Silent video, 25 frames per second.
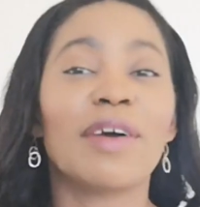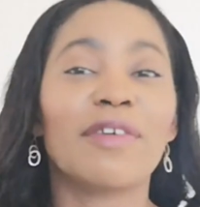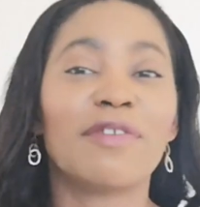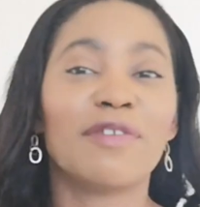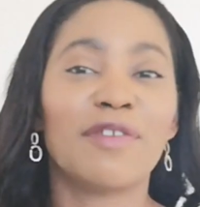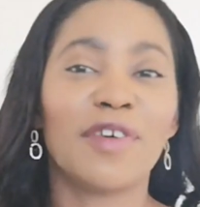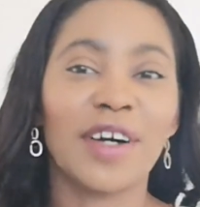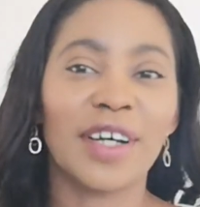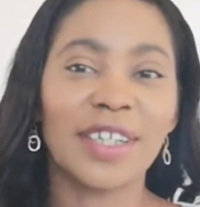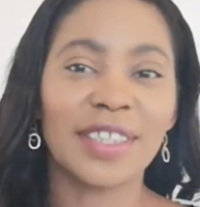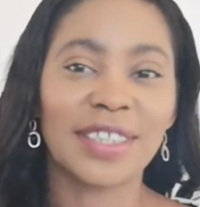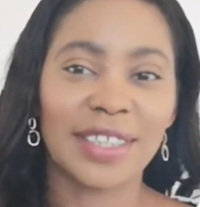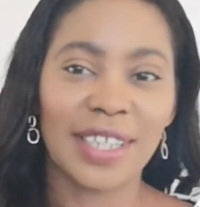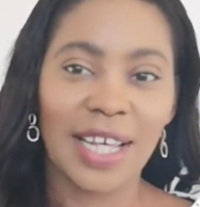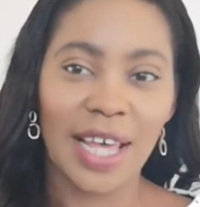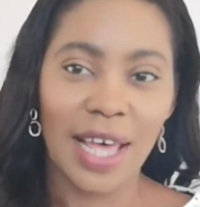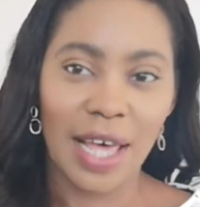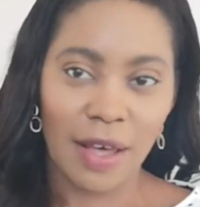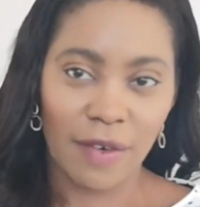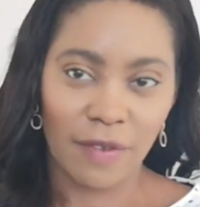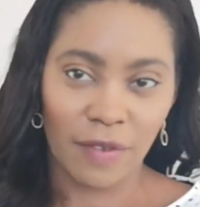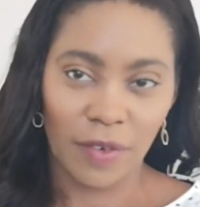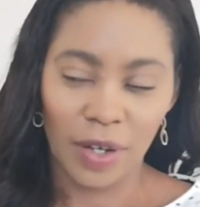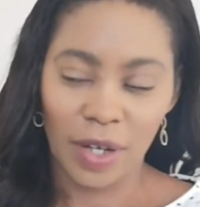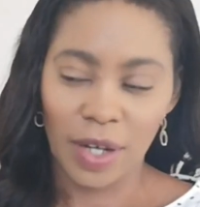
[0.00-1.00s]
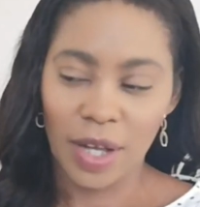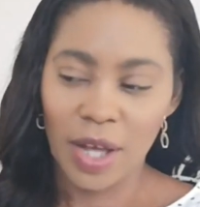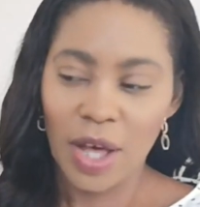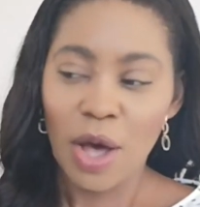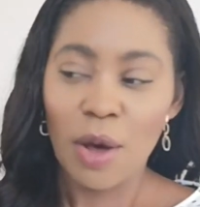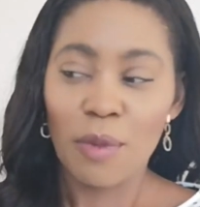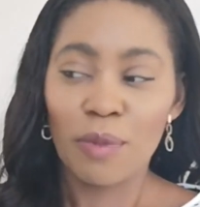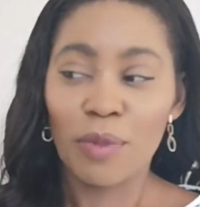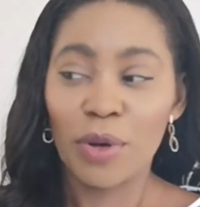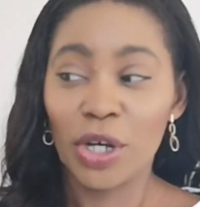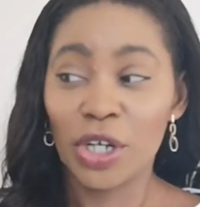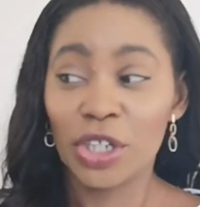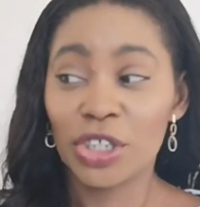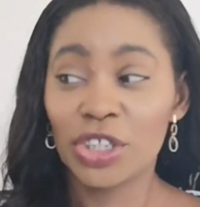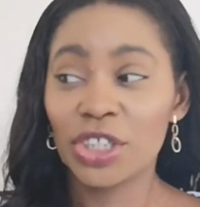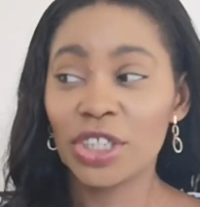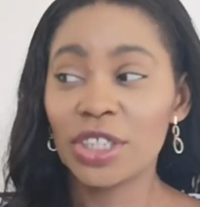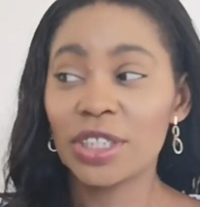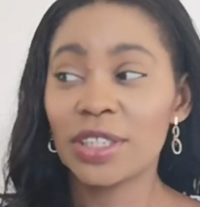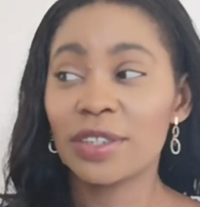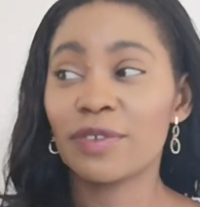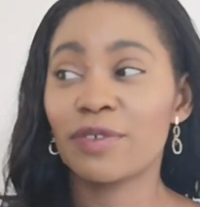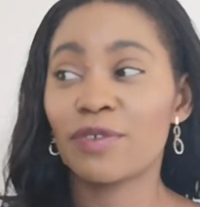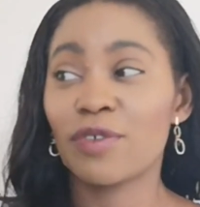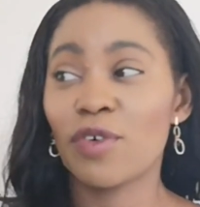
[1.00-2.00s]
first ever
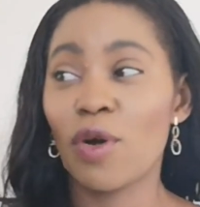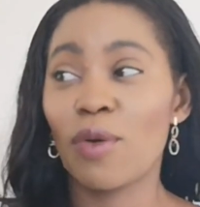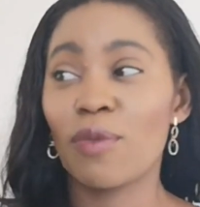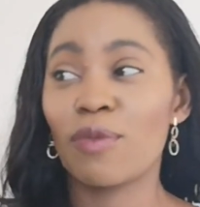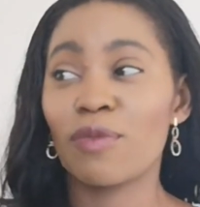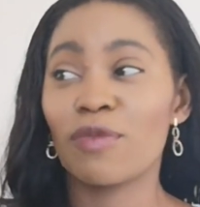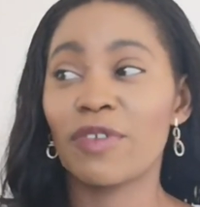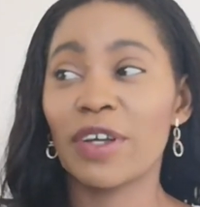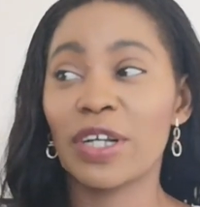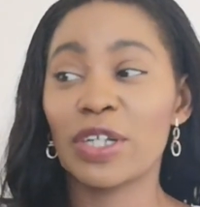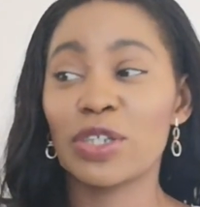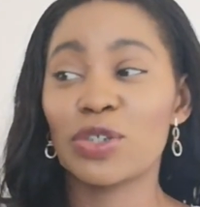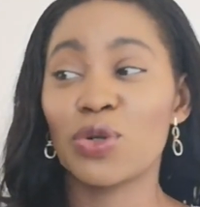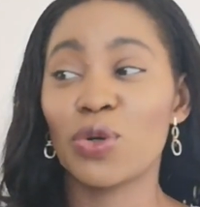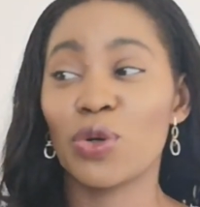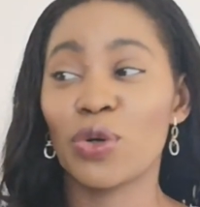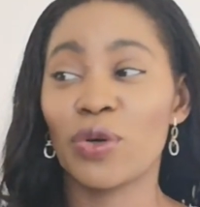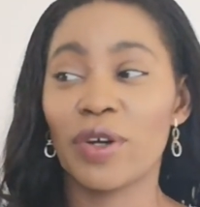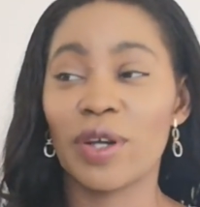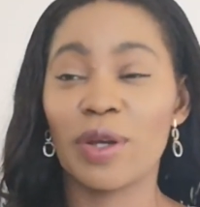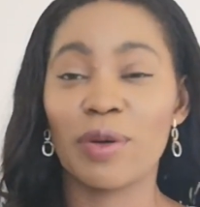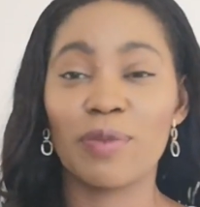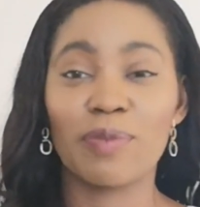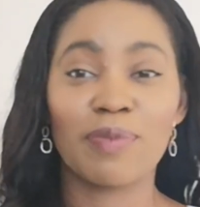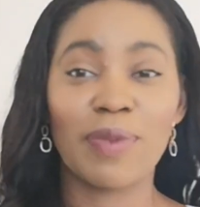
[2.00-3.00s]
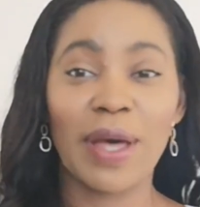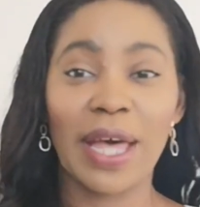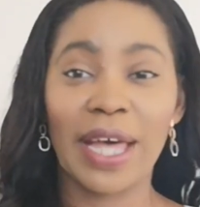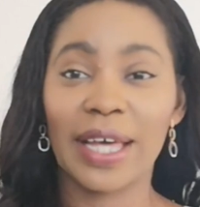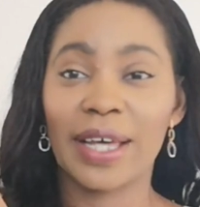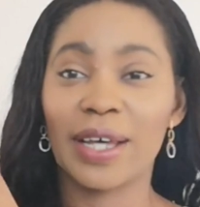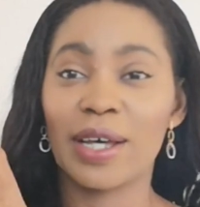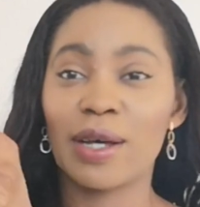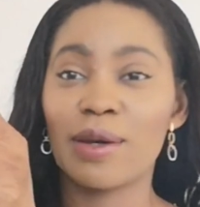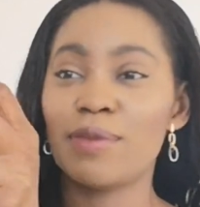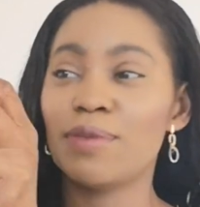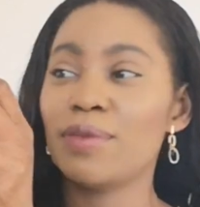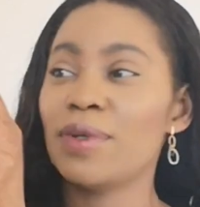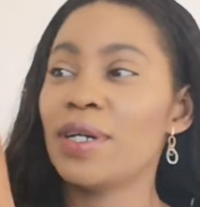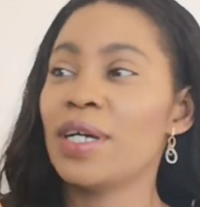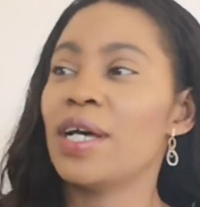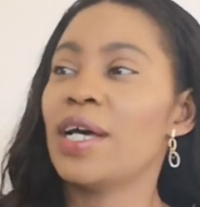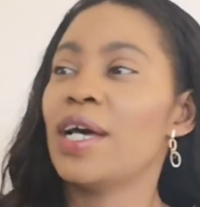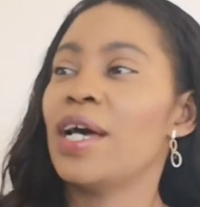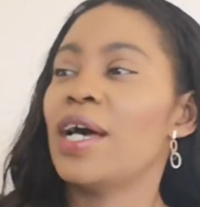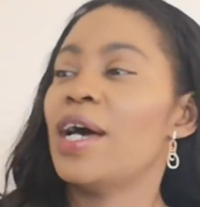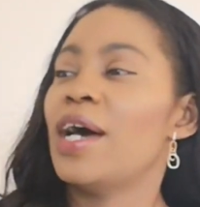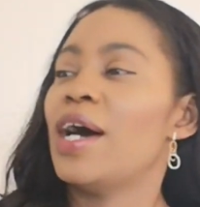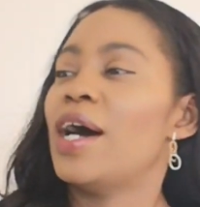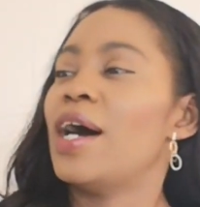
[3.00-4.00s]
purchase from Victoria Beckham.
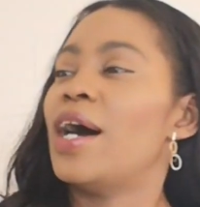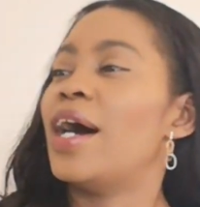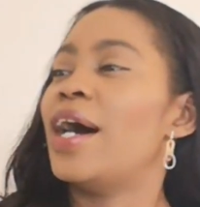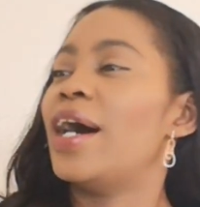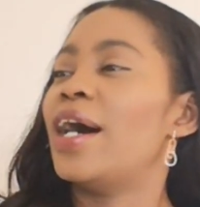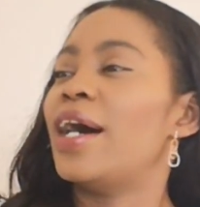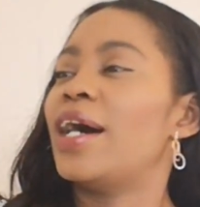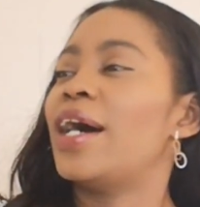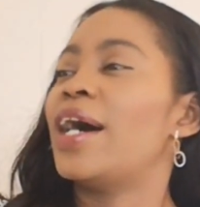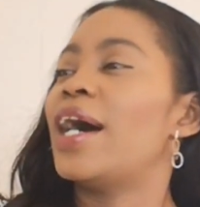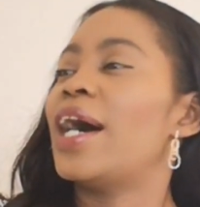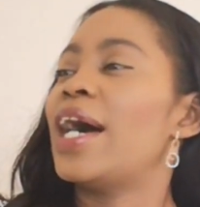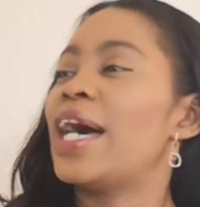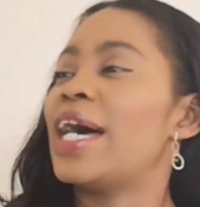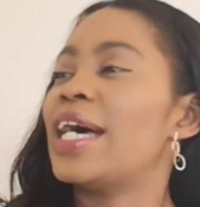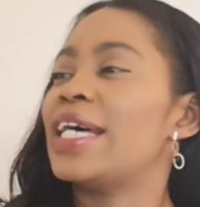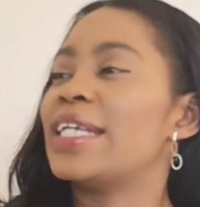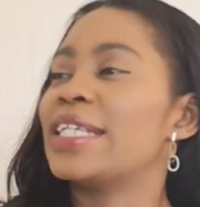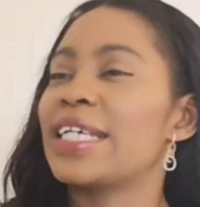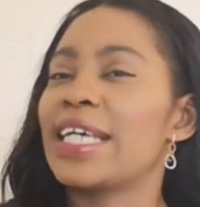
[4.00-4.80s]
And